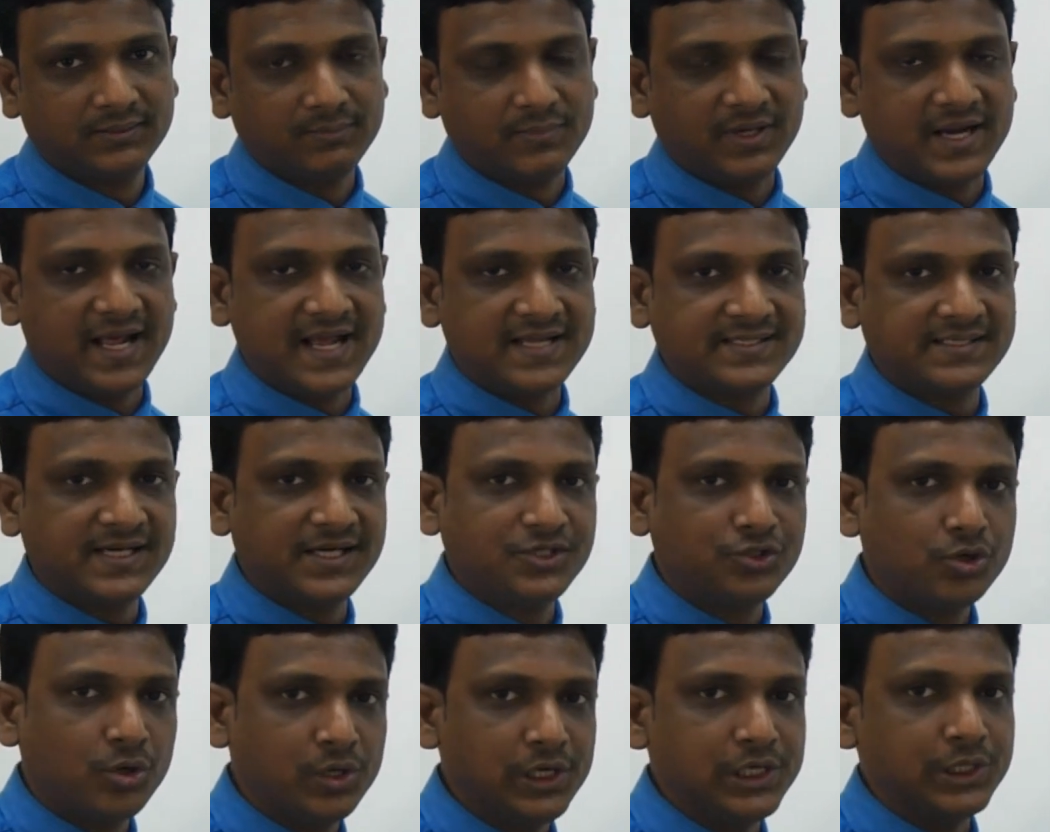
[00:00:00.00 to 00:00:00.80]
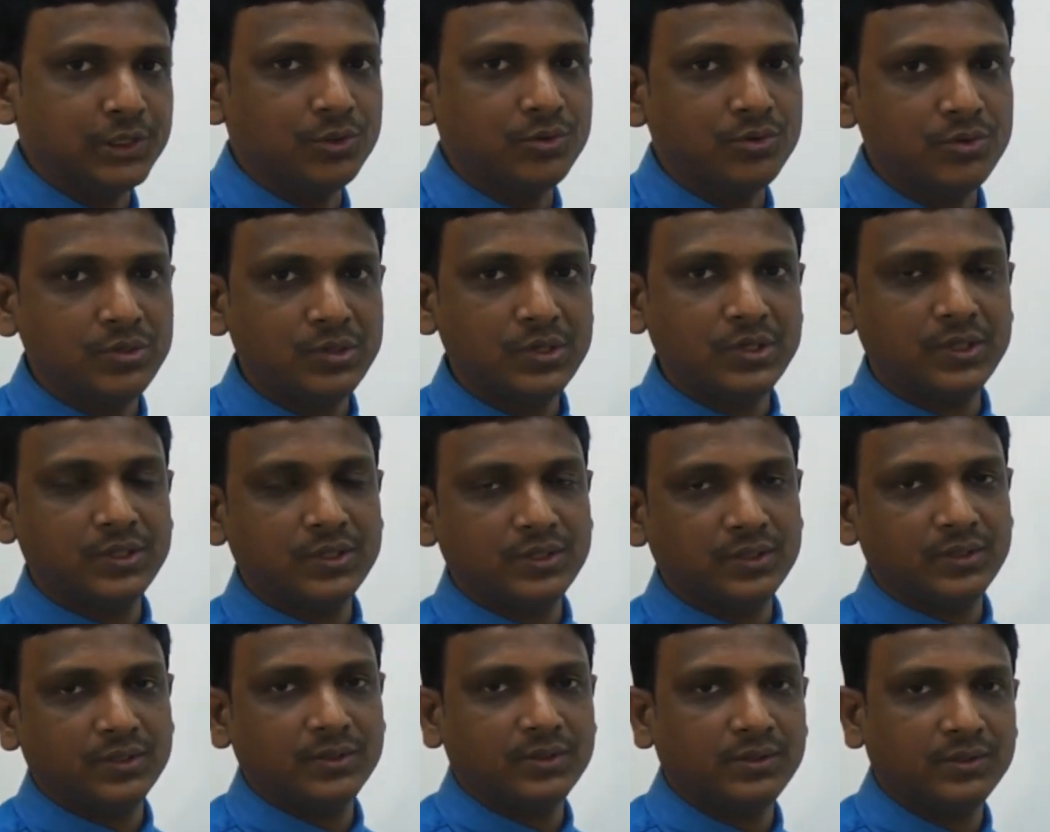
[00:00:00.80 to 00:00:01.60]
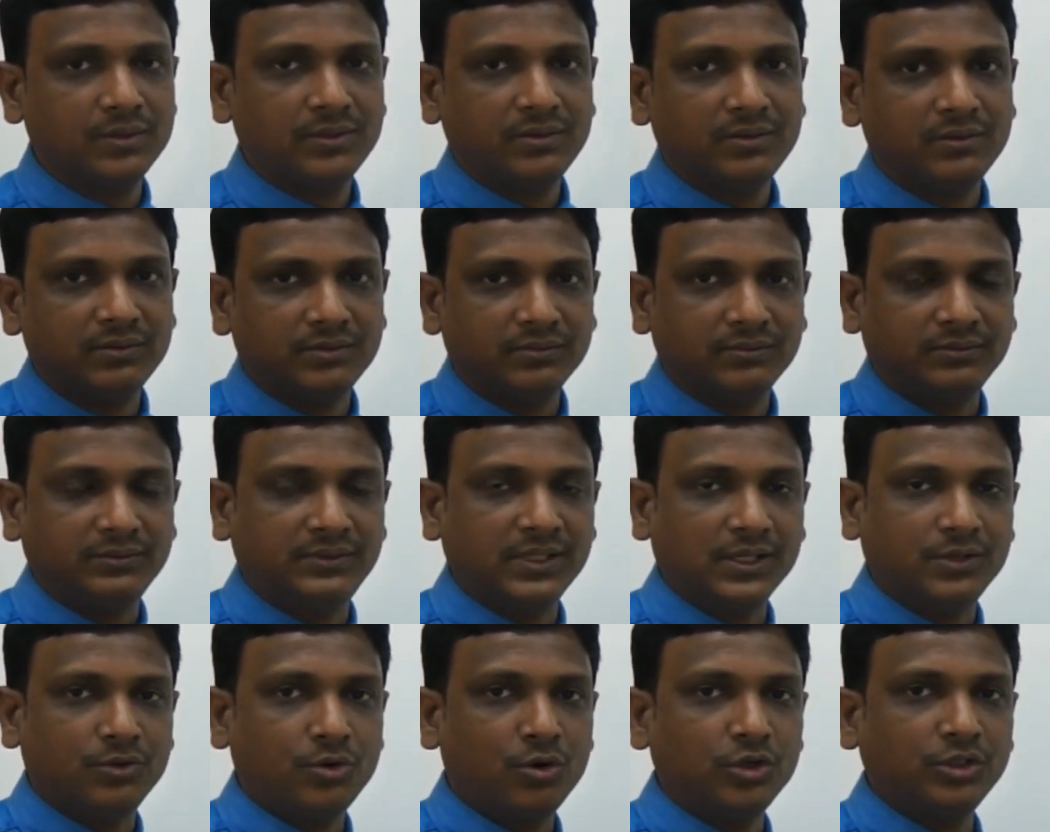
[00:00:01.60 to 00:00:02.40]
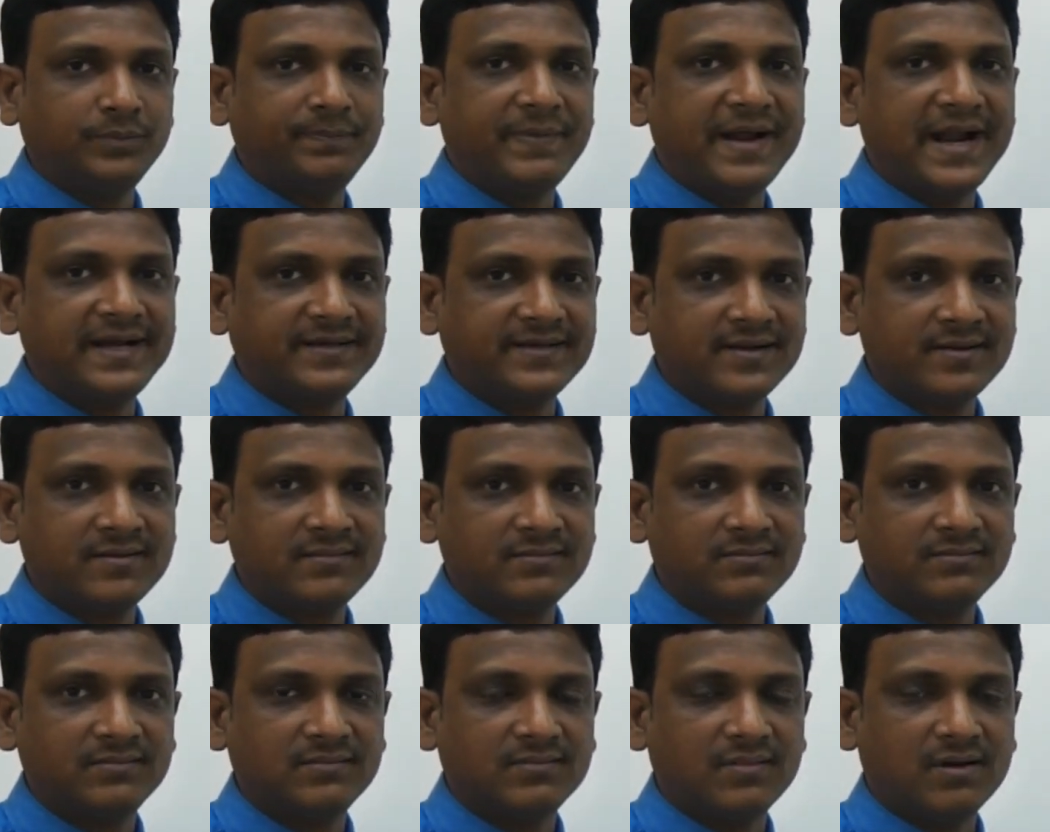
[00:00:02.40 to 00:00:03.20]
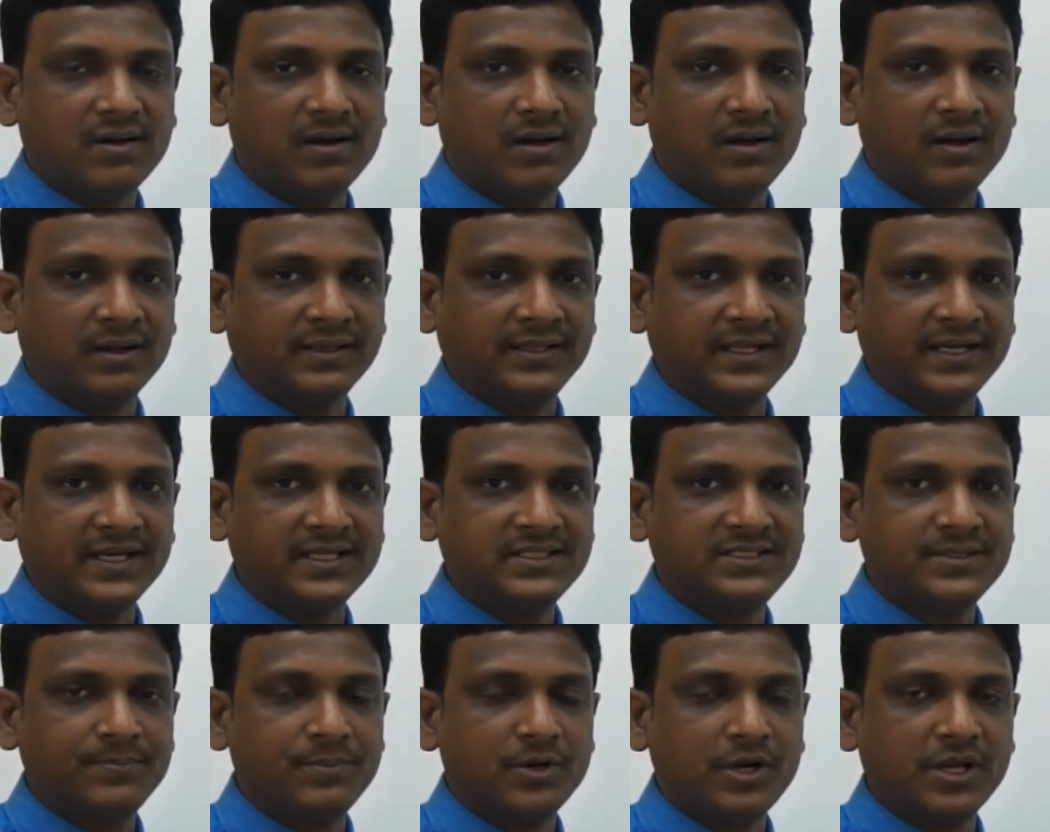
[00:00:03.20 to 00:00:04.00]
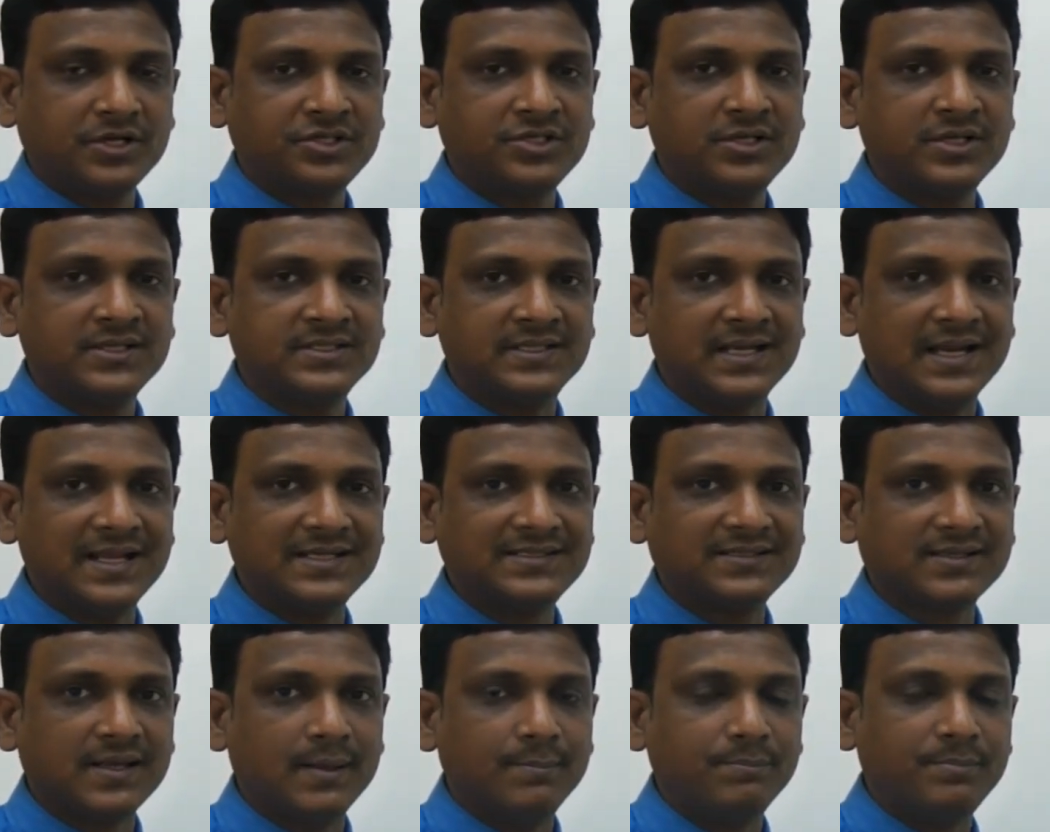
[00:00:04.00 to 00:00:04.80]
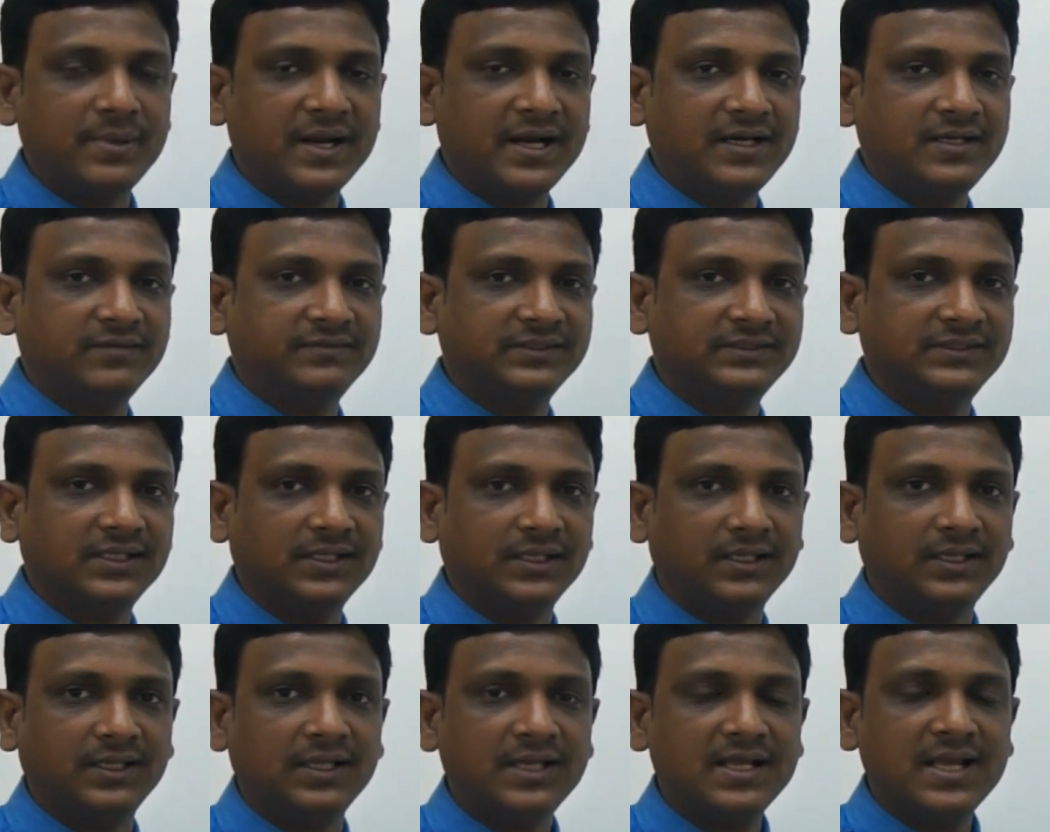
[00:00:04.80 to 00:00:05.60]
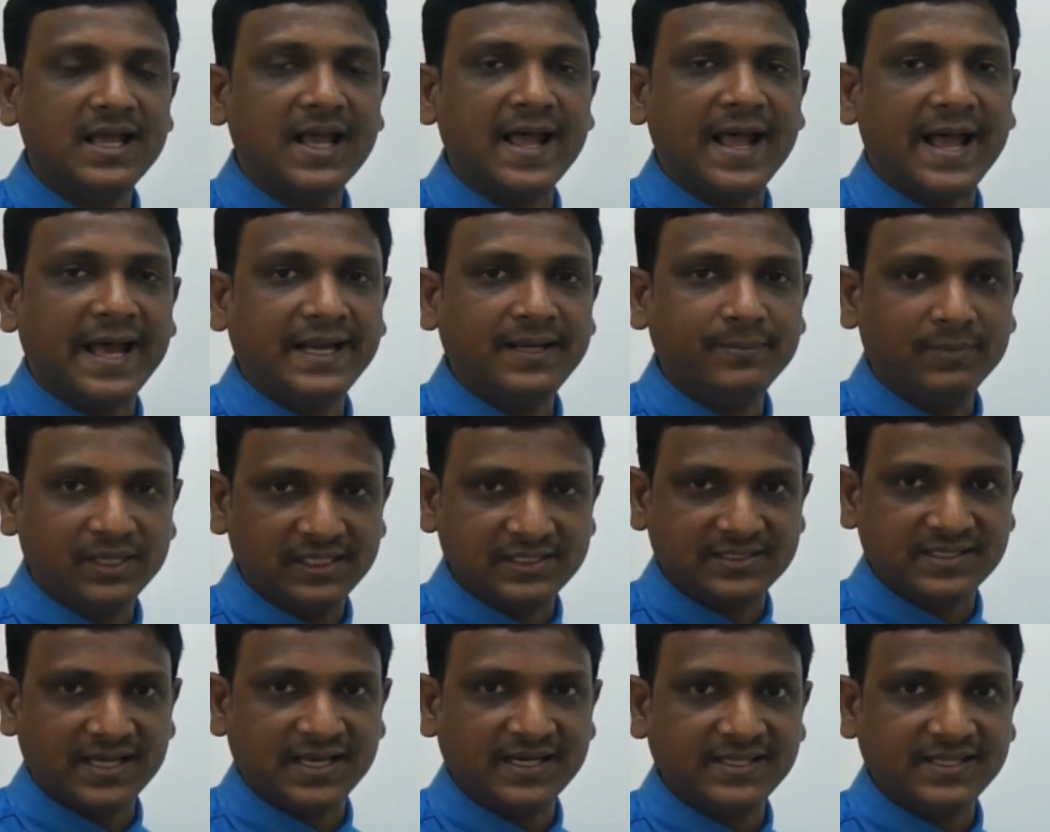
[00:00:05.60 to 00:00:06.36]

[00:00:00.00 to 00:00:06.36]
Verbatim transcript: But as I told you, the growth pattern or the energy production is less compared with the animals.